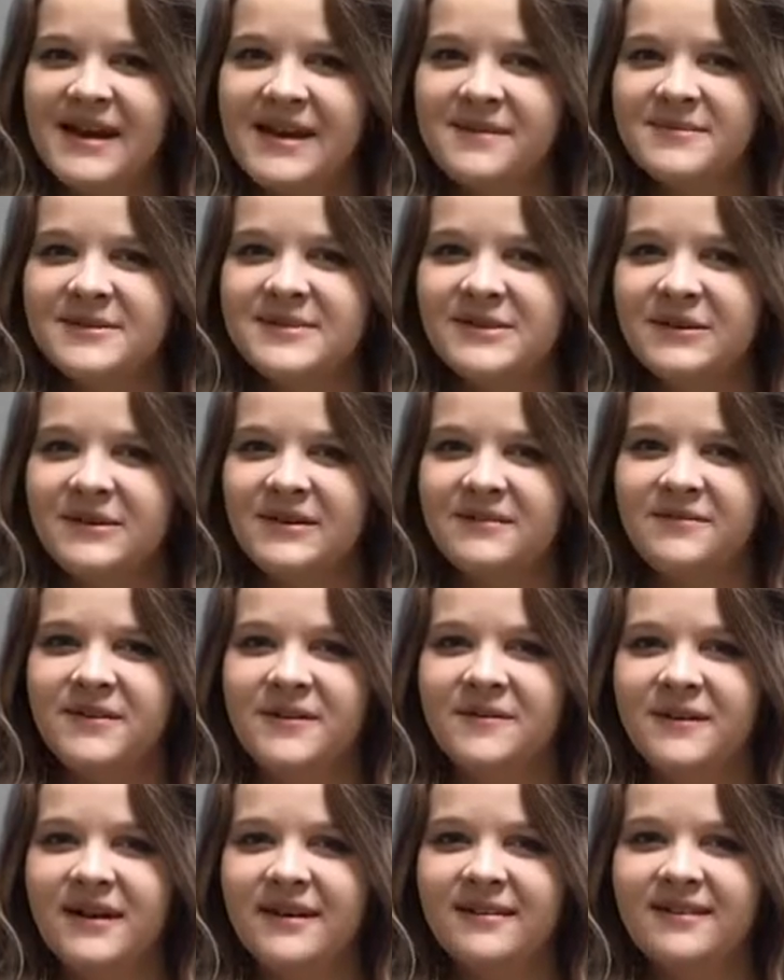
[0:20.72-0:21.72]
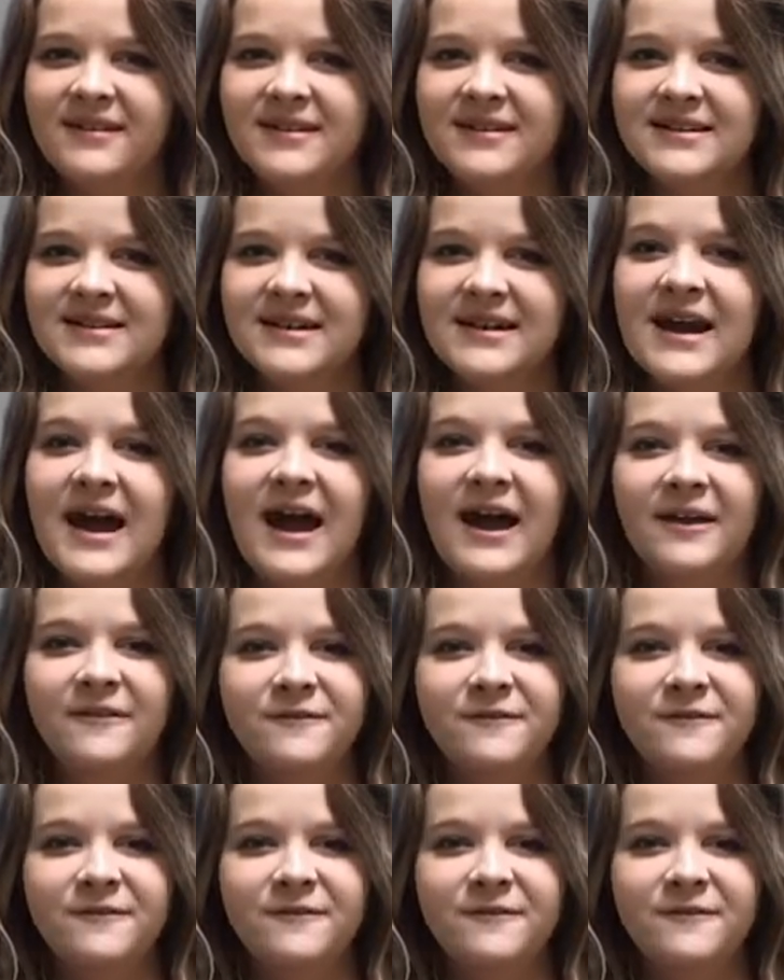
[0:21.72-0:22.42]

name is Olivia Wickland and I